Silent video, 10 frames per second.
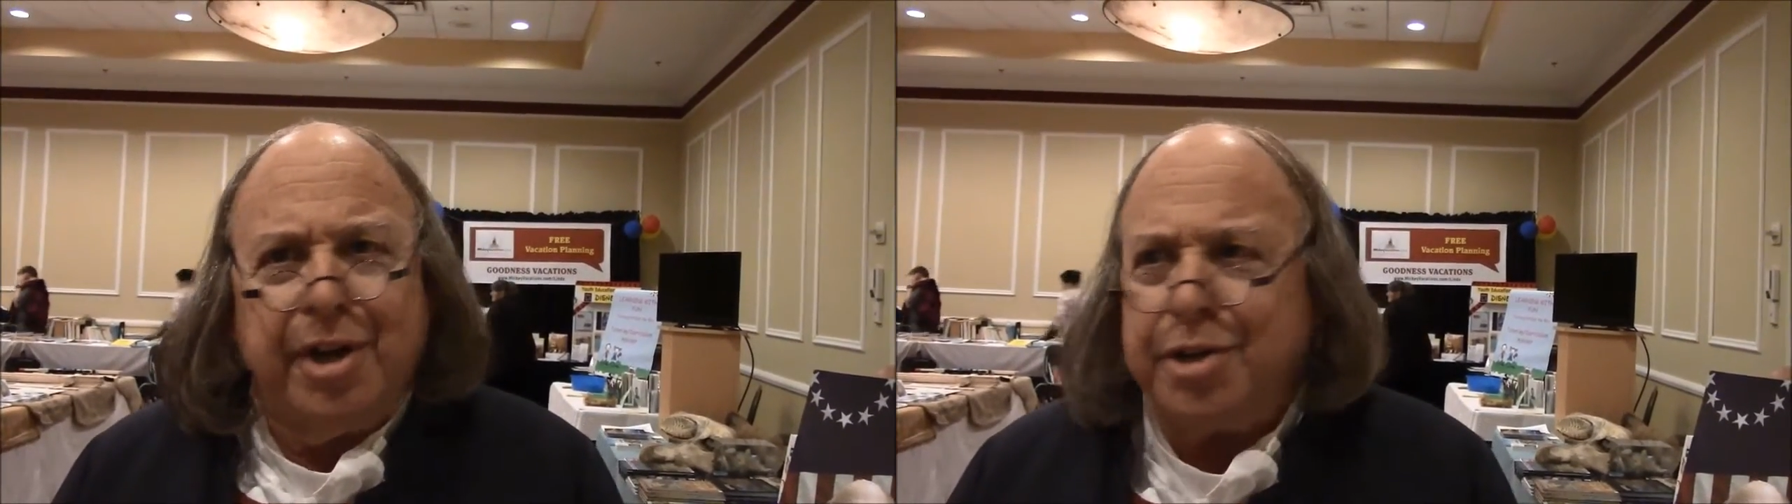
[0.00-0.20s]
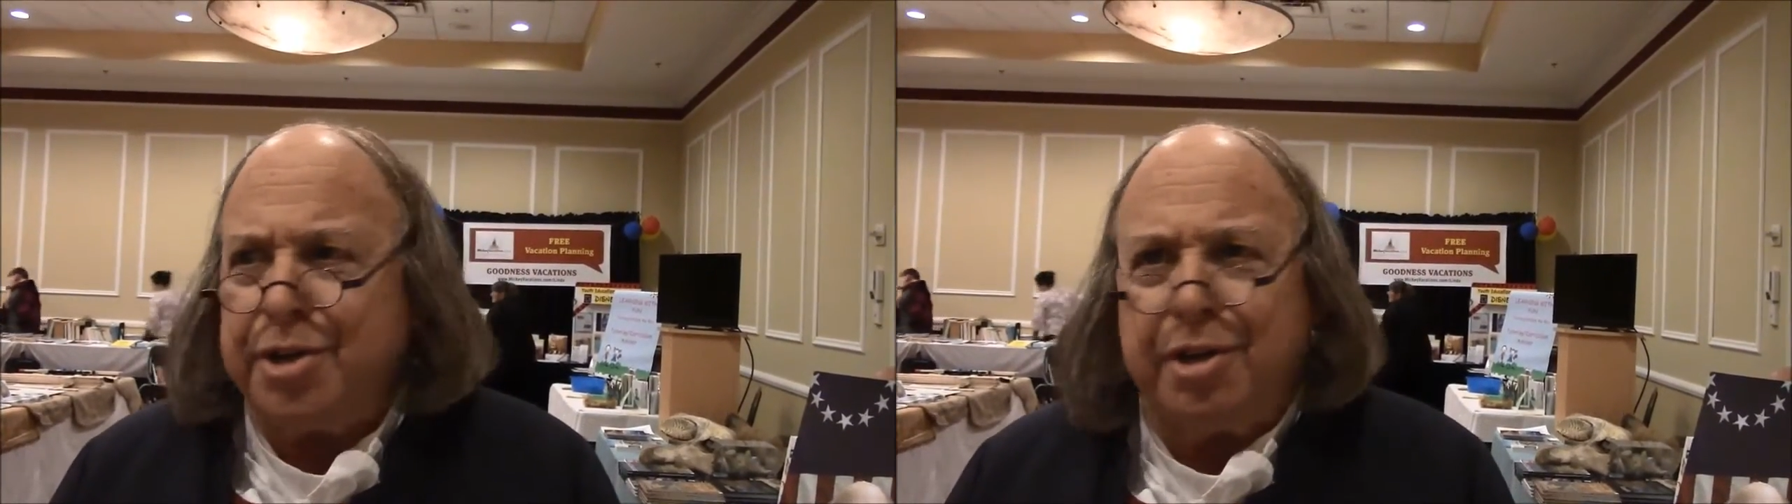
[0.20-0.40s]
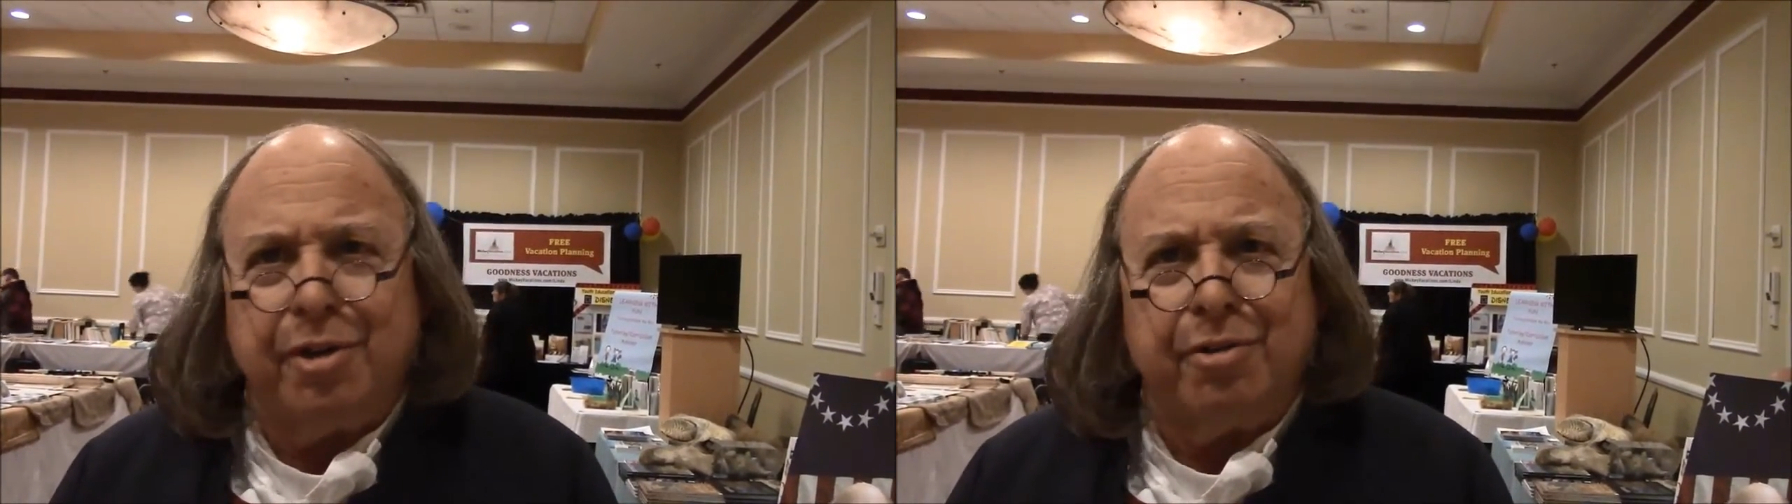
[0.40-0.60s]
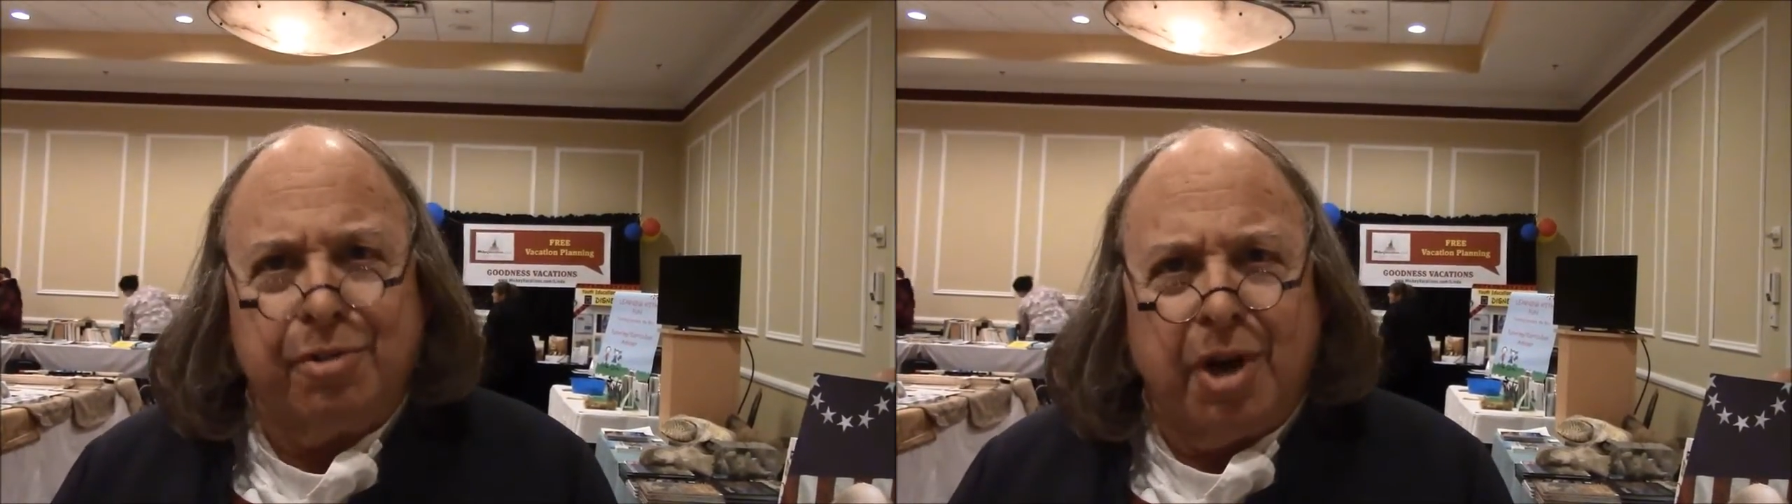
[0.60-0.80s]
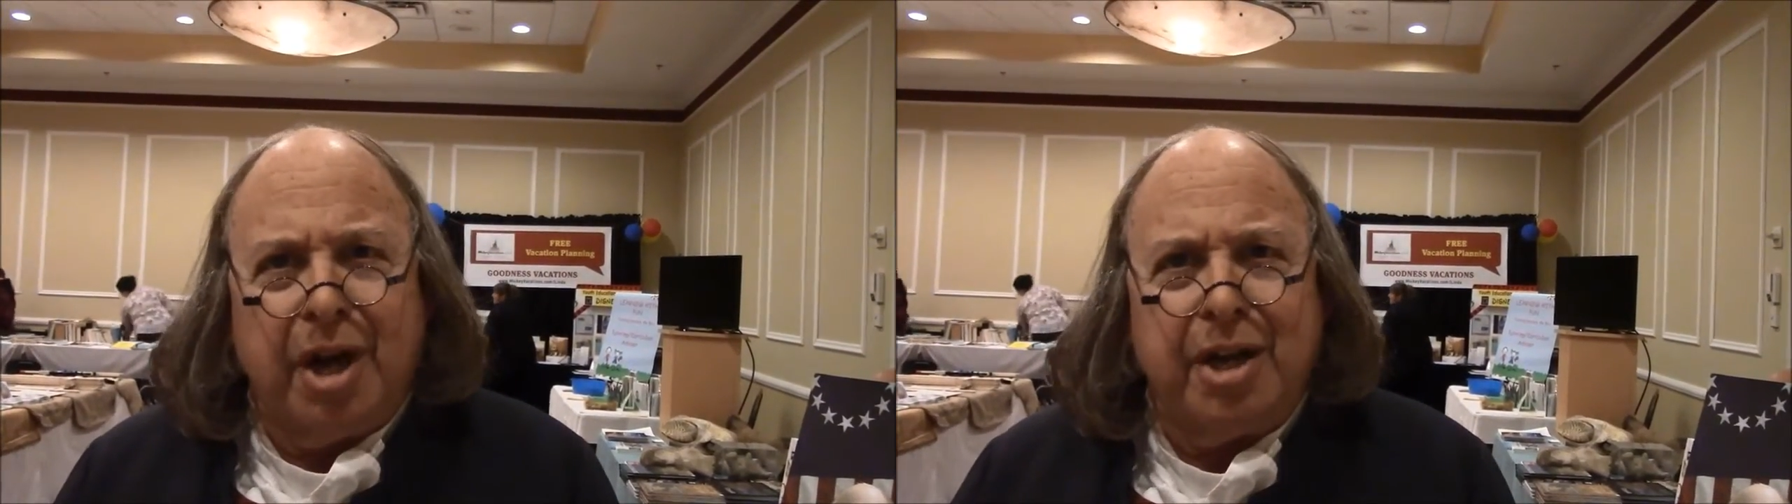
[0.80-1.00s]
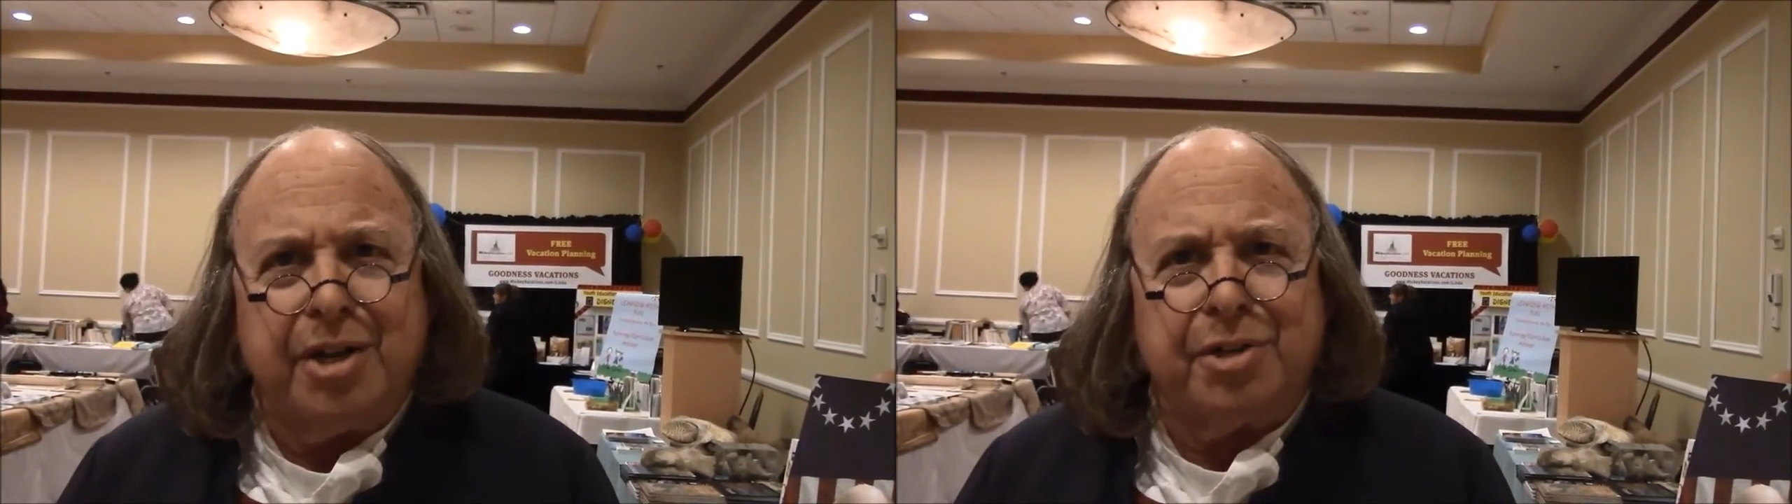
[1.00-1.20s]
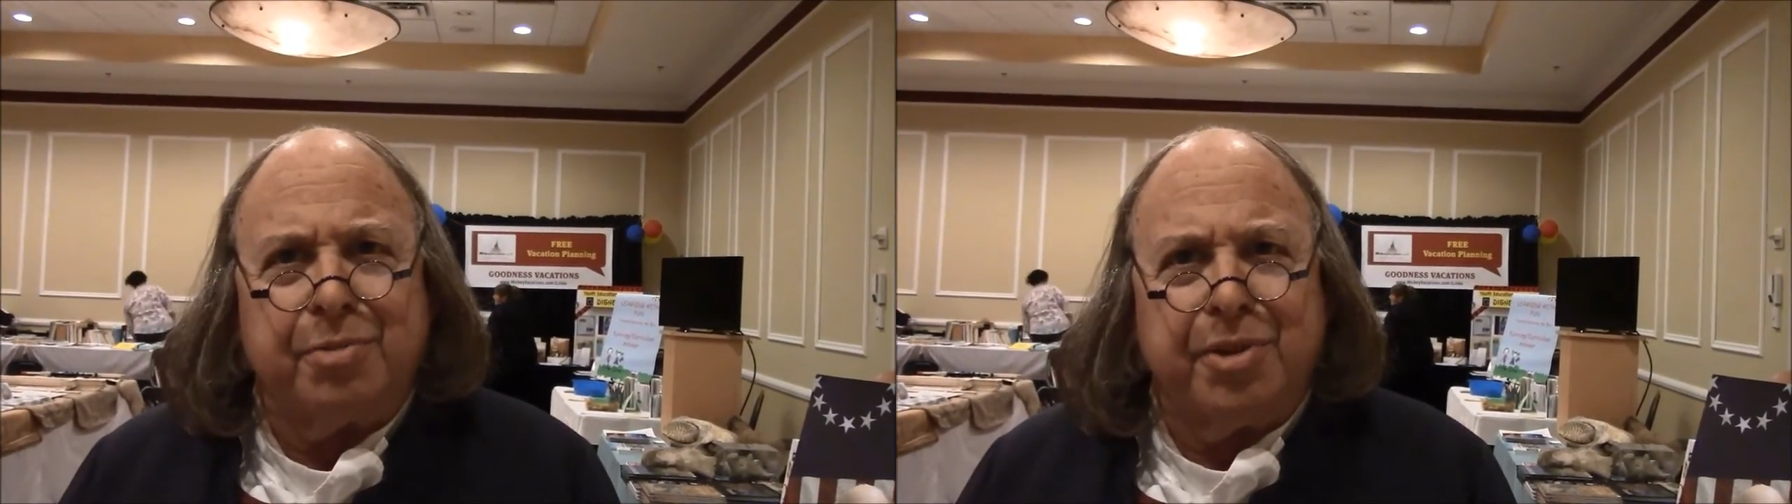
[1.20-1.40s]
nation can arise